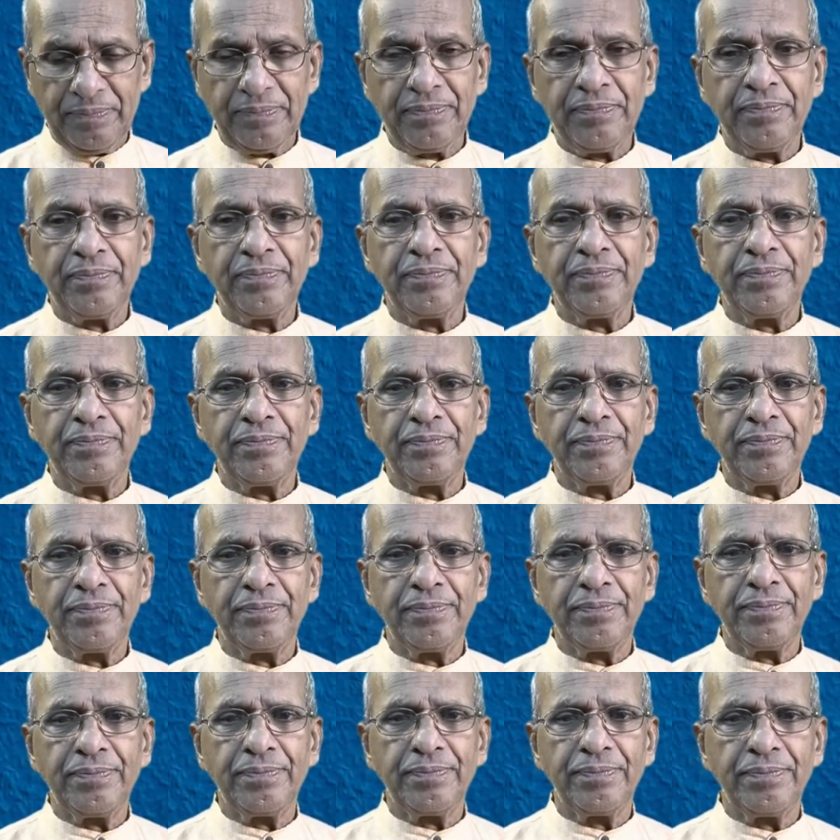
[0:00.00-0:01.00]

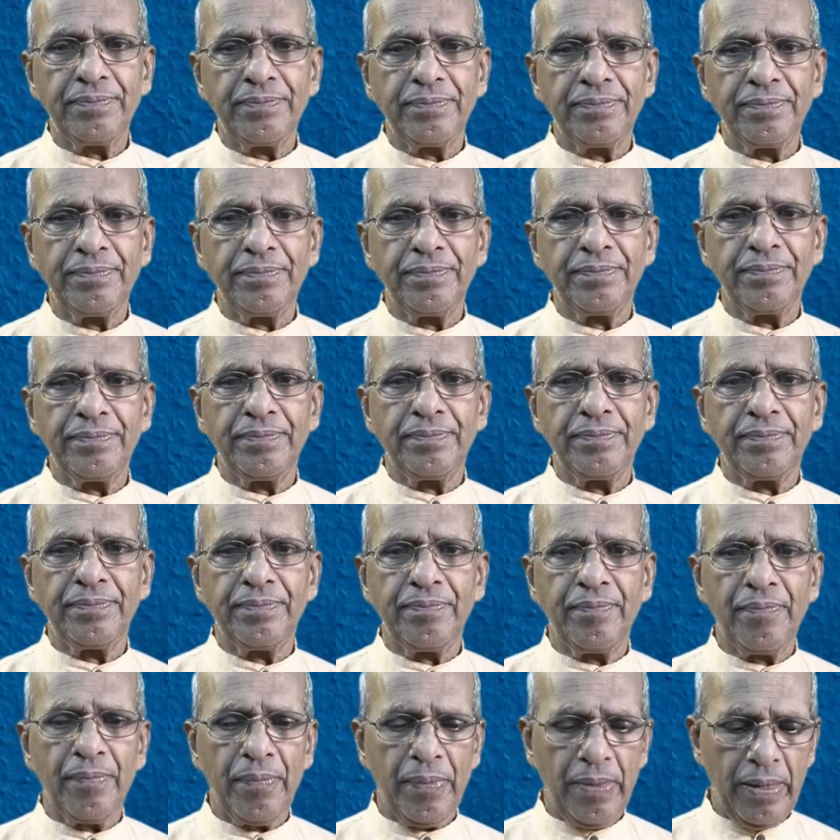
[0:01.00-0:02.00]

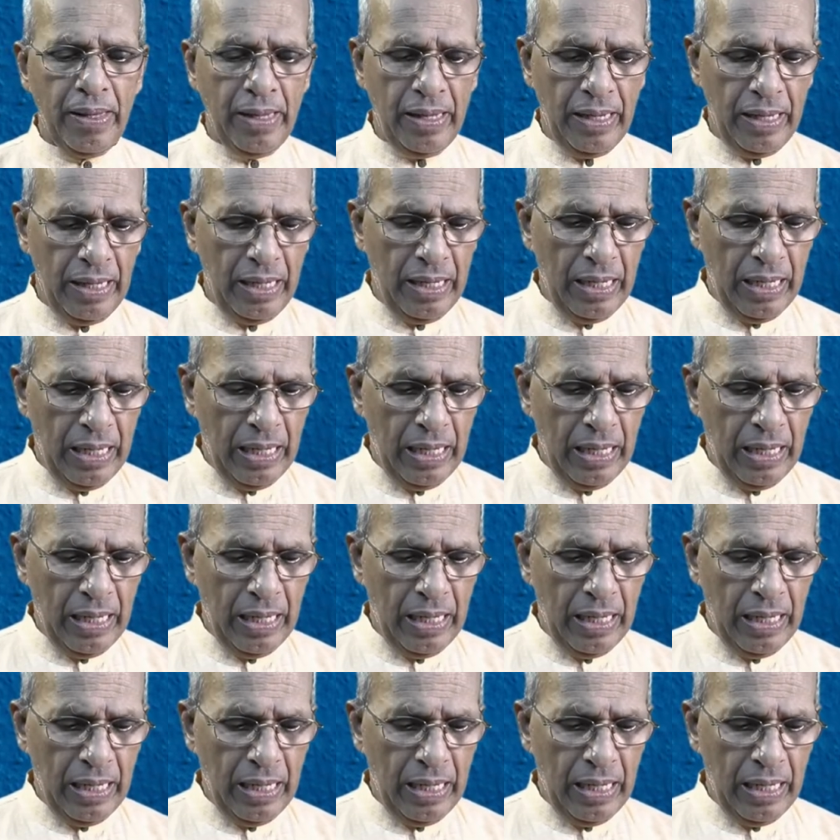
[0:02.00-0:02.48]
[no speech]